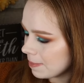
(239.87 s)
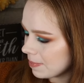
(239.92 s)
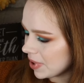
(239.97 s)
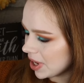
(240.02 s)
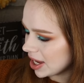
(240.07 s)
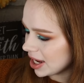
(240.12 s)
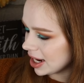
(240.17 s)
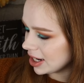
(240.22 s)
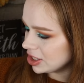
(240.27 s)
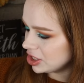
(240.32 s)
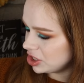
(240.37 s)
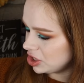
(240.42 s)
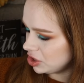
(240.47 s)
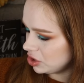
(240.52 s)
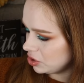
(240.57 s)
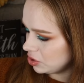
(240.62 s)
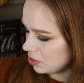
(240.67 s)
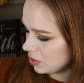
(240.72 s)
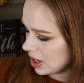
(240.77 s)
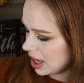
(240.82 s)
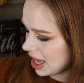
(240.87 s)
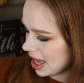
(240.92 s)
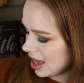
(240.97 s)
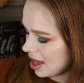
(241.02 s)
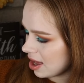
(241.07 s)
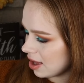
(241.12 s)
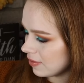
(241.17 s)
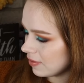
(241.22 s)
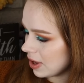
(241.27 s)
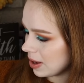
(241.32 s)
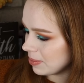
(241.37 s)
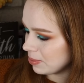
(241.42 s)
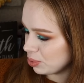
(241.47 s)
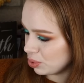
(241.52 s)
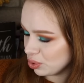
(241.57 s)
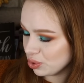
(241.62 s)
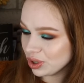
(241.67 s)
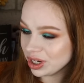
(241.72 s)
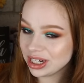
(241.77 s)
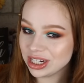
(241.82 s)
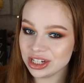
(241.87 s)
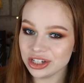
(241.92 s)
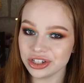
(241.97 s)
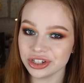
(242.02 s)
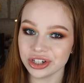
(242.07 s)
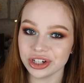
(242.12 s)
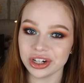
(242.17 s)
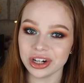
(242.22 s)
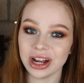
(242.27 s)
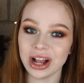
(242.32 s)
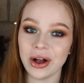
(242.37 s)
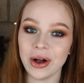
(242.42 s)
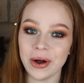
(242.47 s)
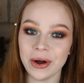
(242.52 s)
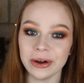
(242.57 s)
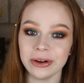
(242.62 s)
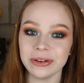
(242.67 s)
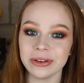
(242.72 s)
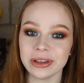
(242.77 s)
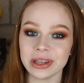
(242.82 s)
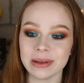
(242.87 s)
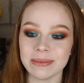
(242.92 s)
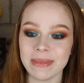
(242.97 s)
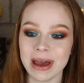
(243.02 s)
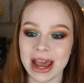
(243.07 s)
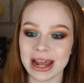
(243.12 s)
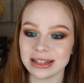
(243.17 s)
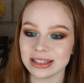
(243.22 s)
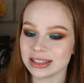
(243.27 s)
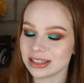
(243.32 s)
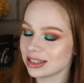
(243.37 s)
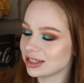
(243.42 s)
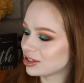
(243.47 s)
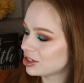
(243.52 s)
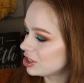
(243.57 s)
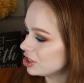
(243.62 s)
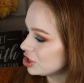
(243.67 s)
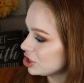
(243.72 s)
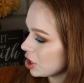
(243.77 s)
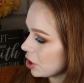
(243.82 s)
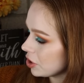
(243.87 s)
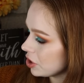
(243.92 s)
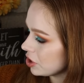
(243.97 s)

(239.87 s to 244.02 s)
but I do have, I'm pretty sure, all of the mattes to show